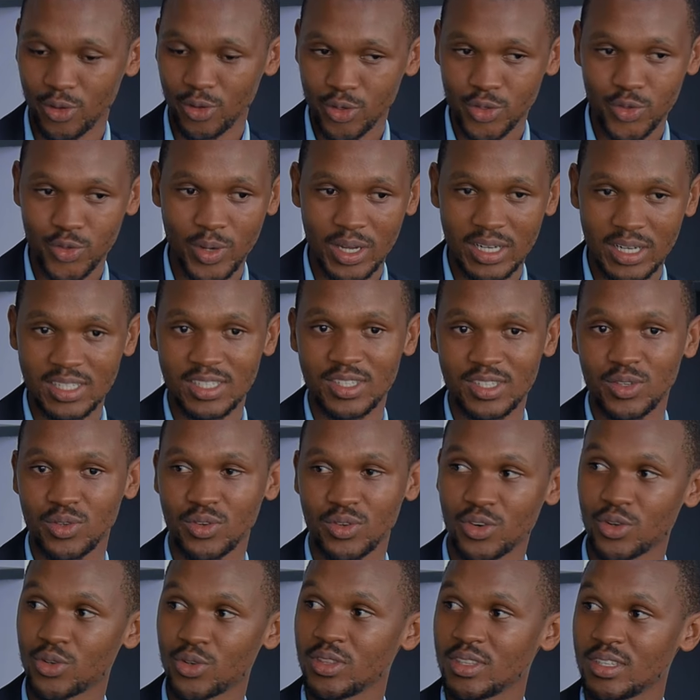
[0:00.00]
those ones,
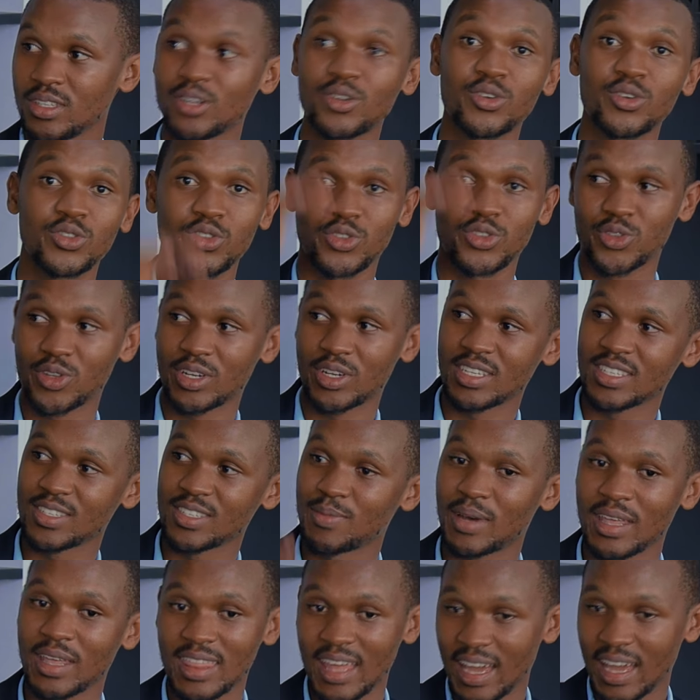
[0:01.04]
not not trees,
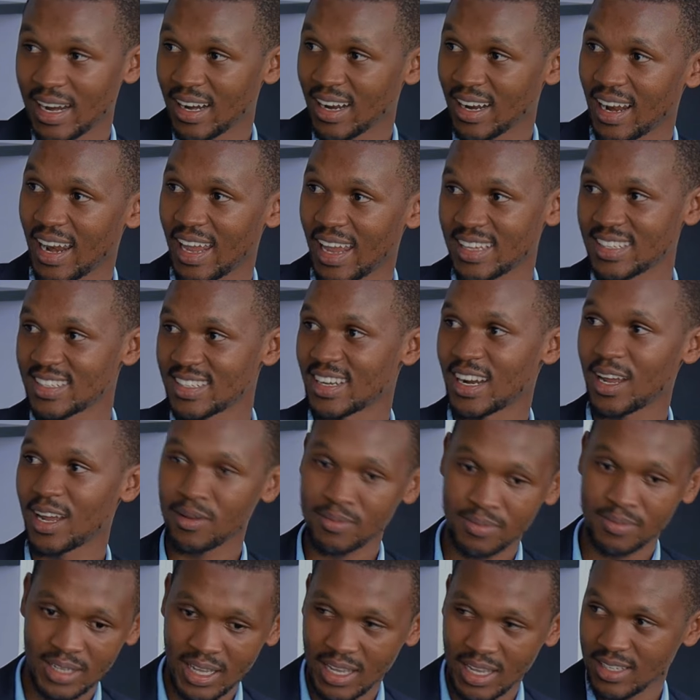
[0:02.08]
but they are like
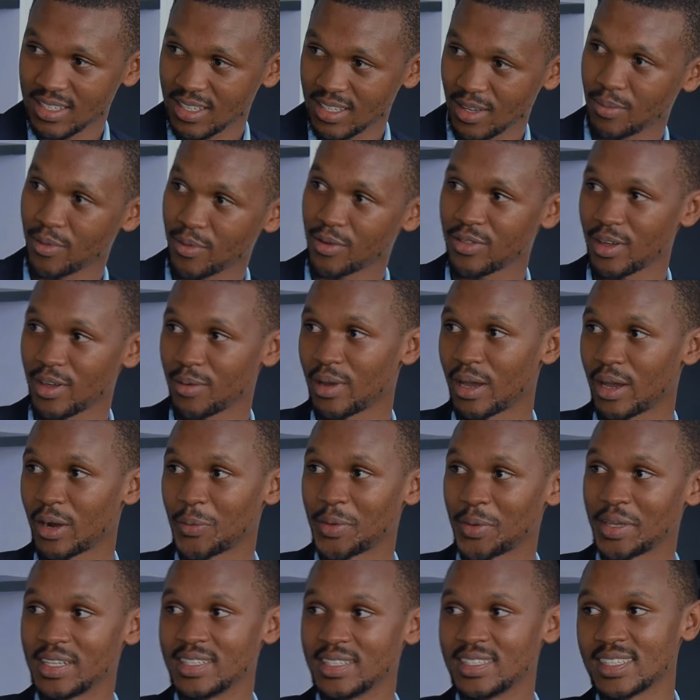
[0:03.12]
shrubs, mm some of them are
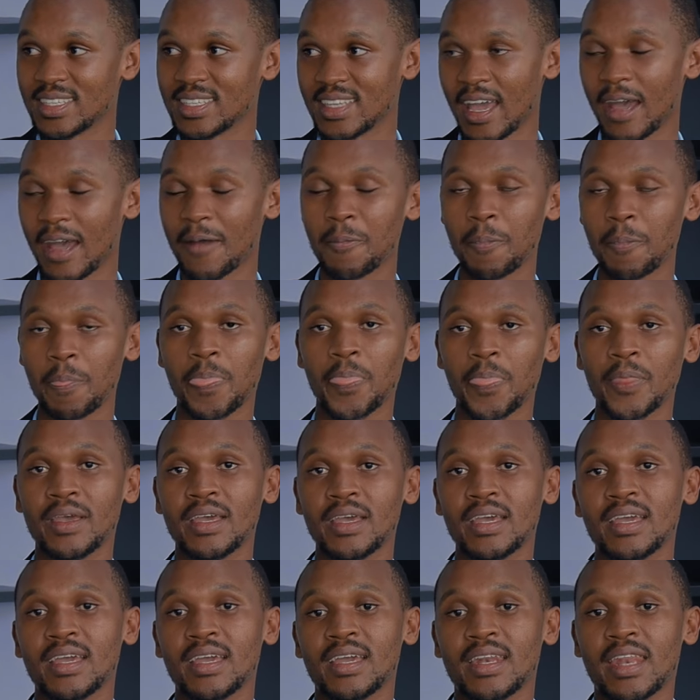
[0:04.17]
weeds. Mm -hmm. Yeah.
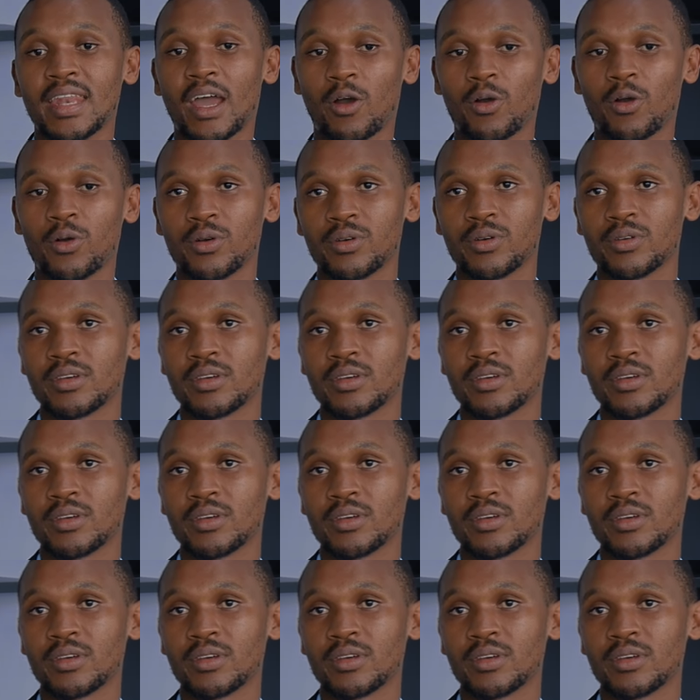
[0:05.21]
Now,